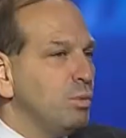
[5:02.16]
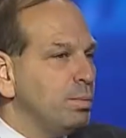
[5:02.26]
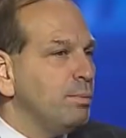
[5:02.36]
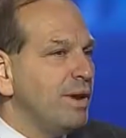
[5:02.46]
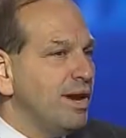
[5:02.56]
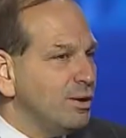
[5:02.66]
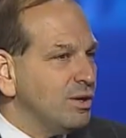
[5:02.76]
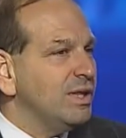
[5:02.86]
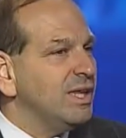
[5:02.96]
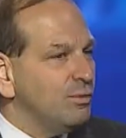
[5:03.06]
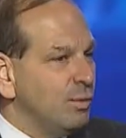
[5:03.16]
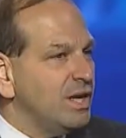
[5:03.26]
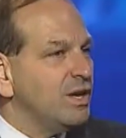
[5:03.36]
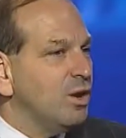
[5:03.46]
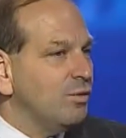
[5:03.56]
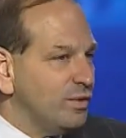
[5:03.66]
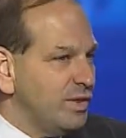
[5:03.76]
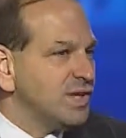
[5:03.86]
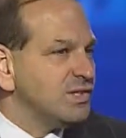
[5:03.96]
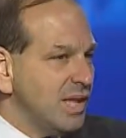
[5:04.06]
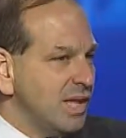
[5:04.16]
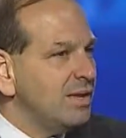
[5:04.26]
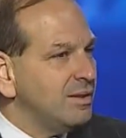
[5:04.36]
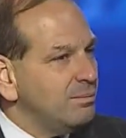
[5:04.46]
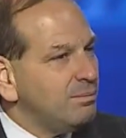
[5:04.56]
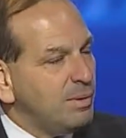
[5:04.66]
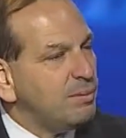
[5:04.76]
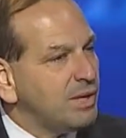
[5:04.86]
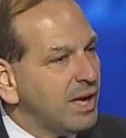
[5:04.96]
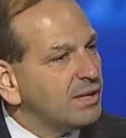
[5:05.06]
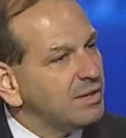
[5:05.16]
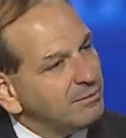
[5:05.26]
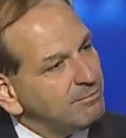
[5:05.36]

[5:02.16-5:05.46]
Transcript: were prepared, cleaned, and ready to go for the next day and protected.